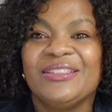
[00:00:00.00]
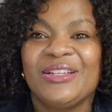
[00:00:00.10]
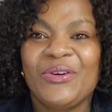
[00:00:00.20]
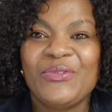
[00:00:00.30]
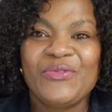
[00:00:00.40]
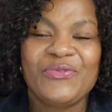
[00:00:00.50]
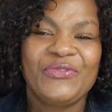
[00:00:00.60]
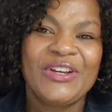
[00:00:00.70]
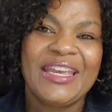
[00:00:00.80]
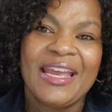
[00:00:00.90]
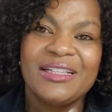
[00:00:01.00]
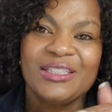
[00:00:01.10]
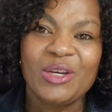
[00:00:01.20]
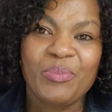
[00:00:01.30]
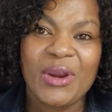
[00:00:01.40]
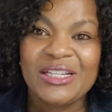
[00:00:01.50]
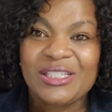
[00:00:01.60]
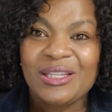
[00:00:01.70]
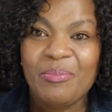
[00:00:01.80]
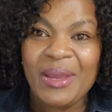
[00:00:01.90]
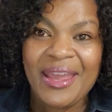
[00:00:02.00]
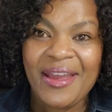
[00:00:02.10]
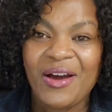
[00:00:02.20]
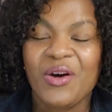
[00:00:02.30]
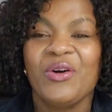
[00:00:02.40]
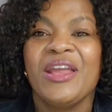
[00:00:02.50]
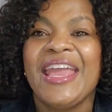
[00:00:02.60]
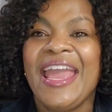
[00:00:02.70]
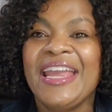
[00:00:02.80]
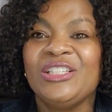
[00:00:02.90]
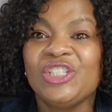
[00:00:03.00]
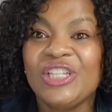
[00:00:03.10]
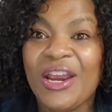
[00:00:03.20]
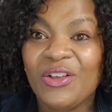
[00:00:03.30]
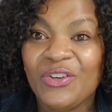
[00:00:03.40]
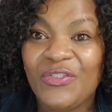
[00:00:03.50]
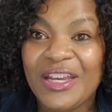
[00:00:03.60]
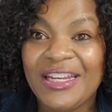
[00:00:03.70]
Don't forget to press the bell and share the